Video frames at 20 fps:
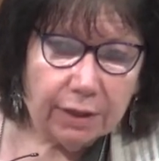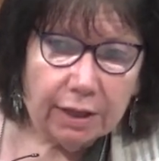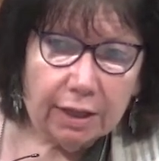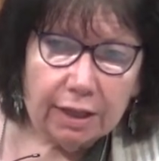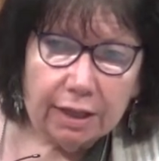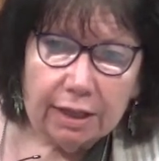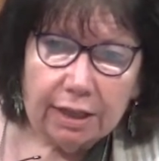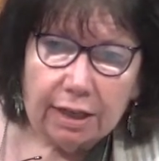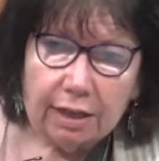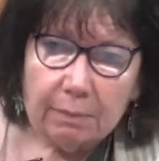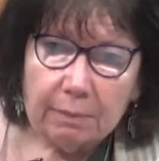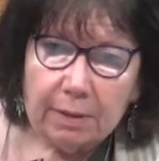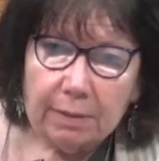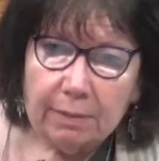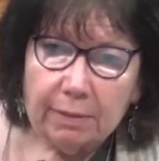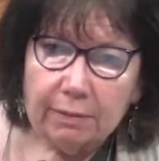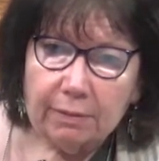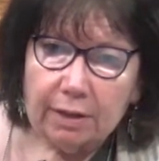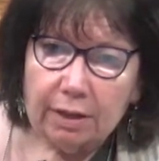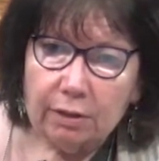Now, uh, maybe
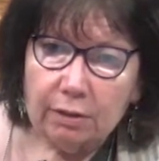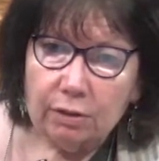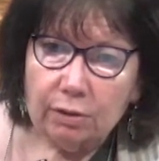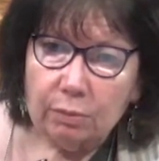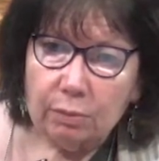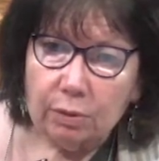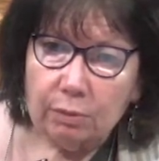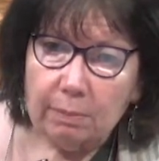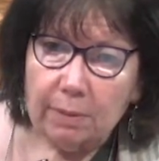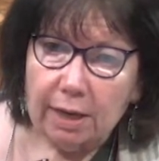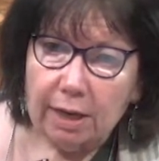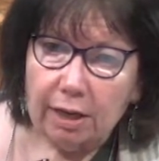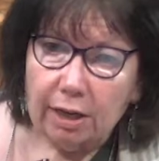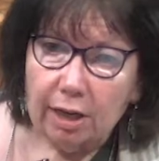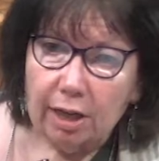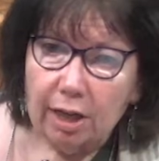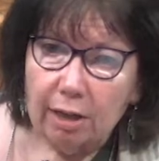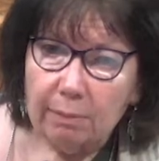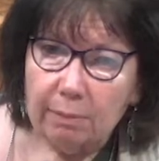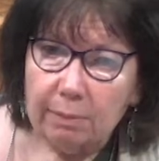you've not used the word mea
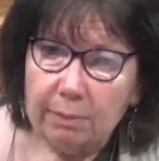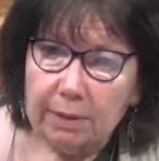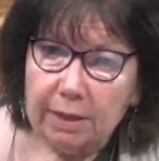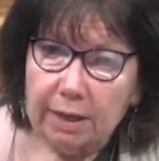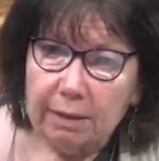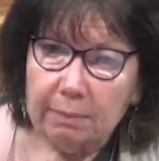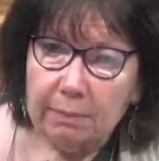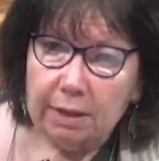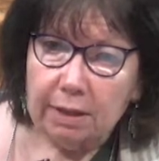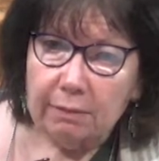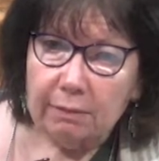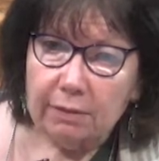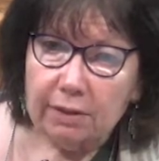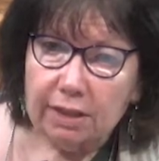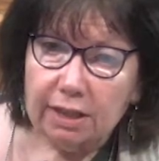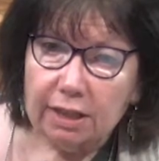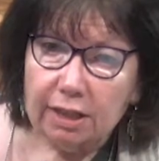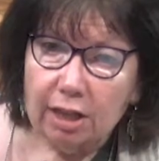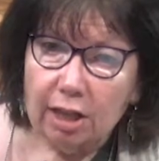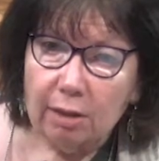culpa, but anybody ever
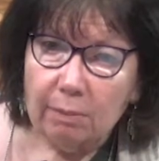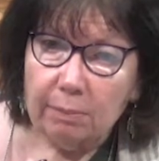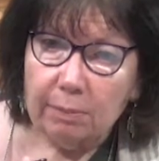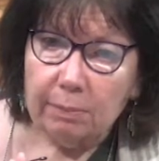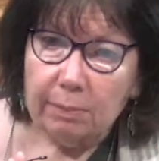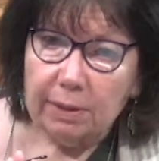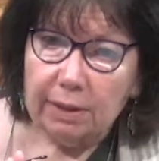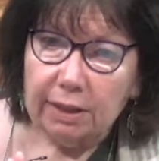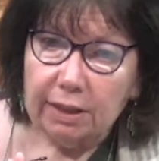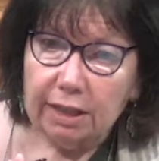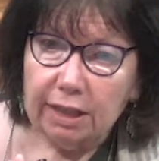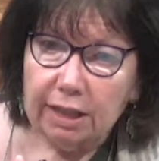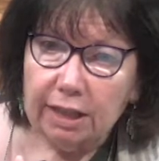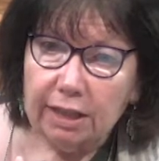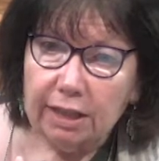said culpability?